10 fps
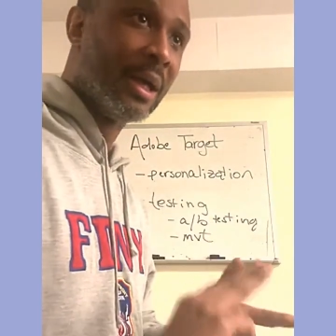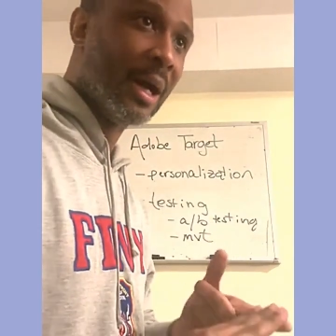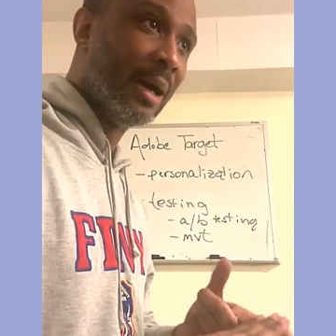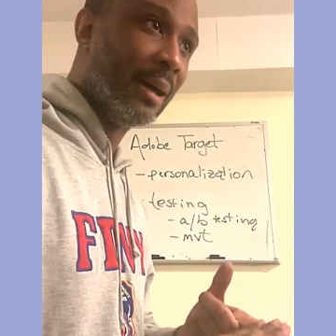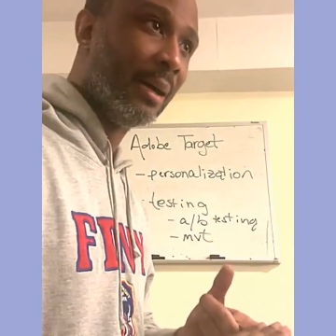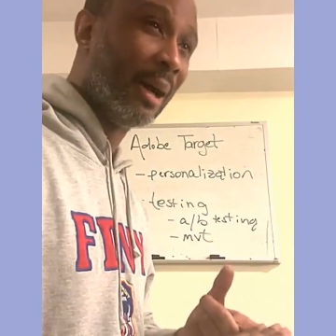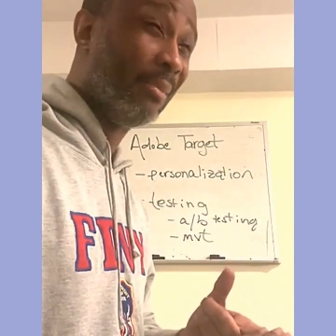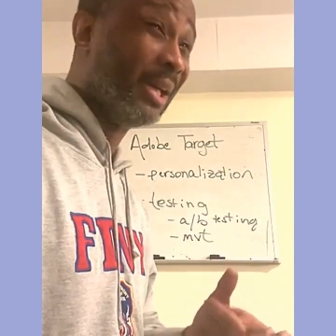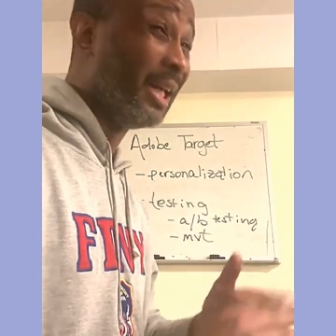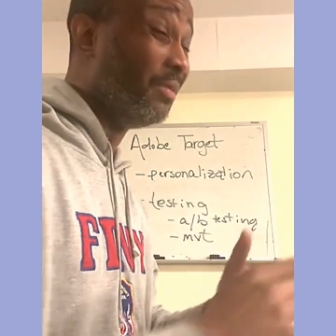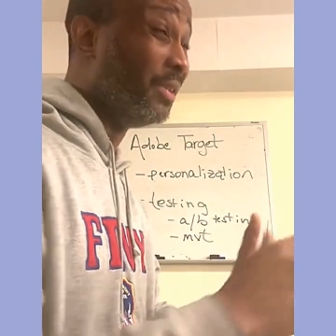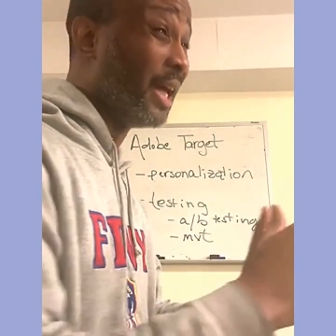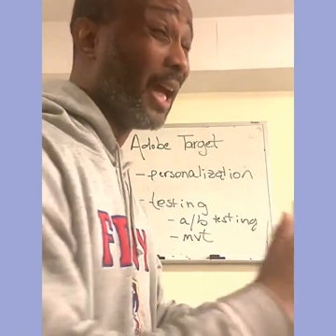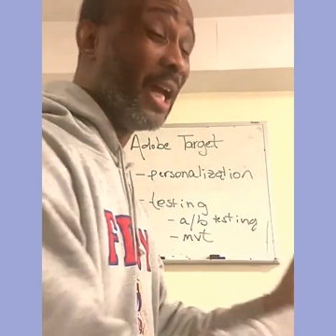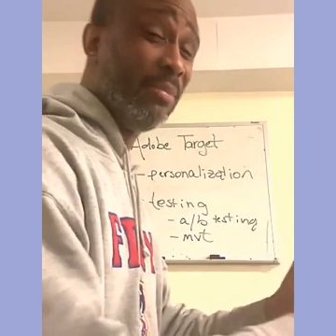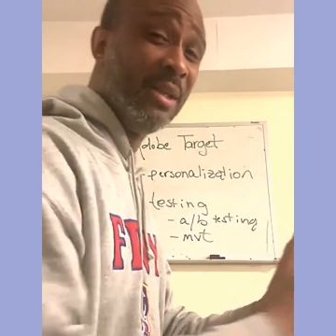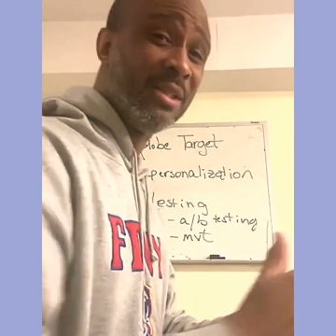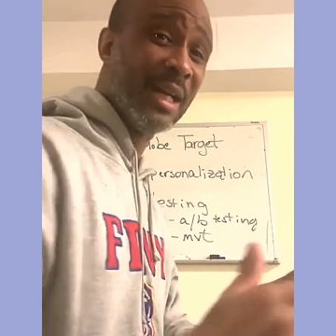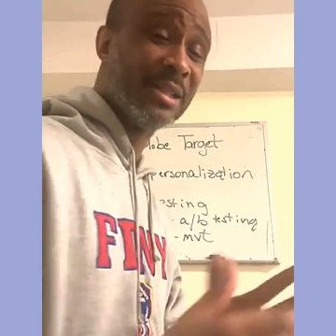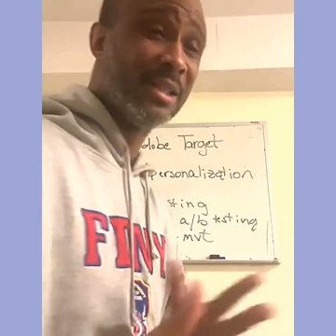I mean, even the A/B
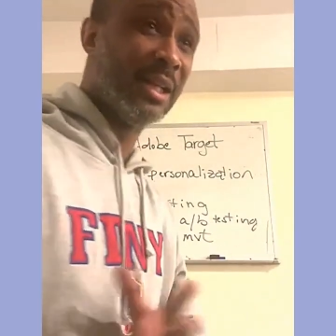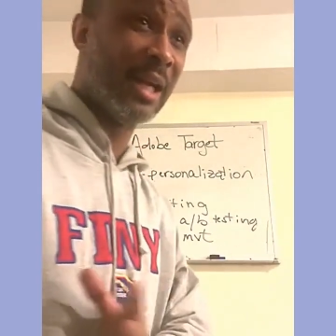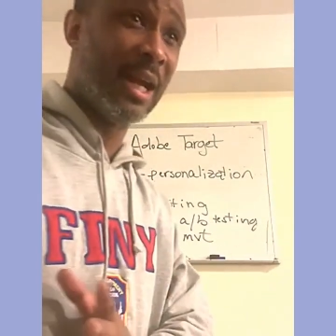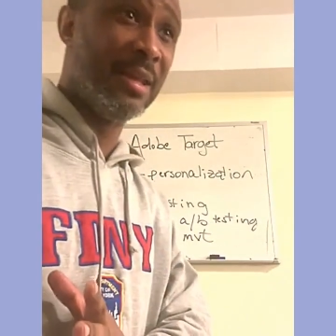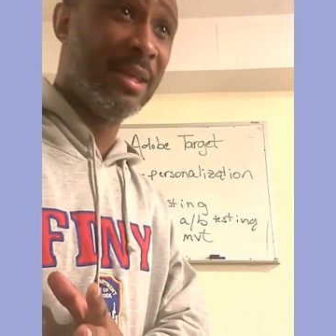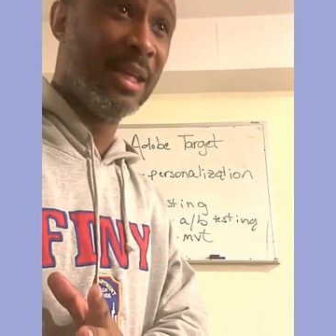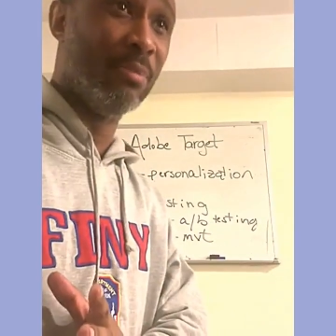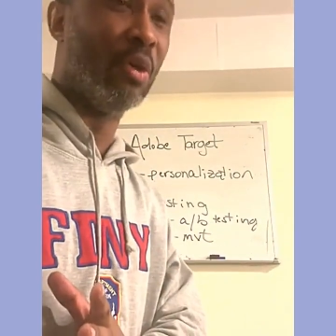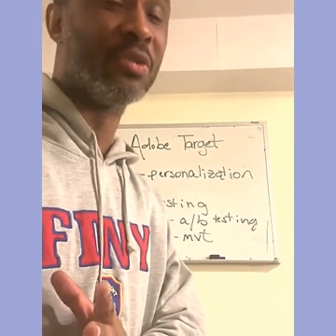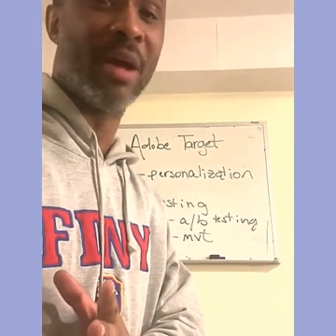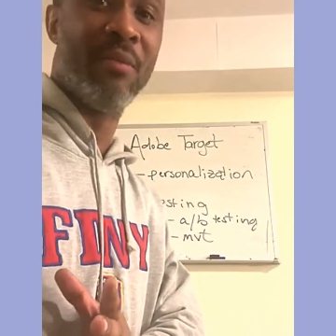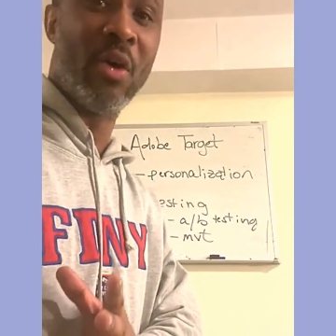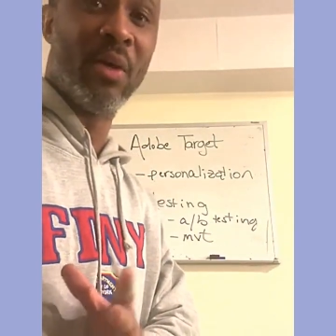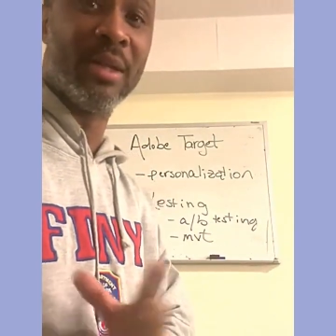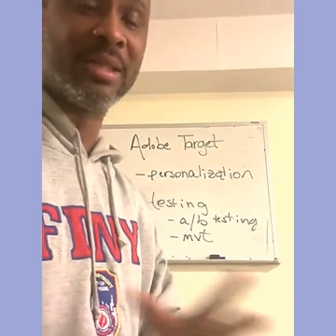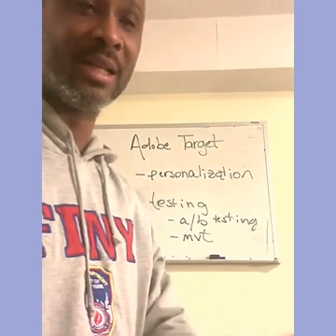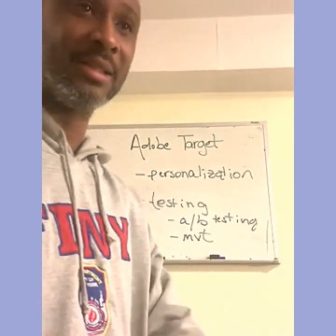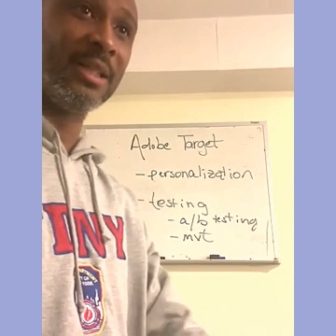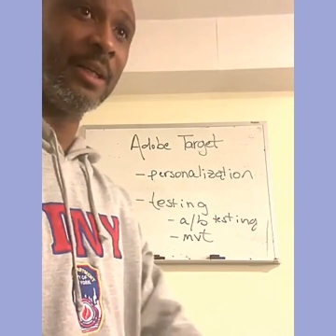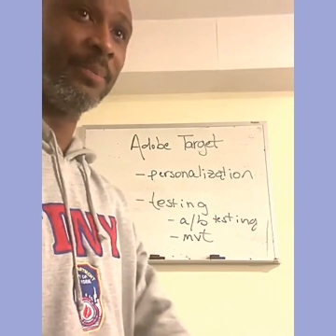testing and the multivariate
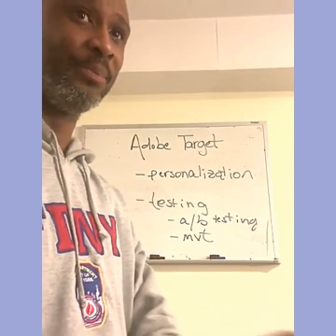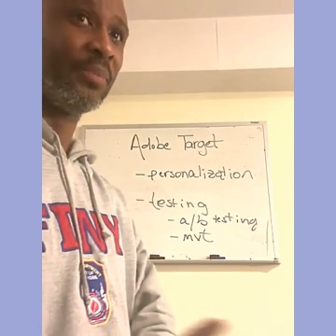testing,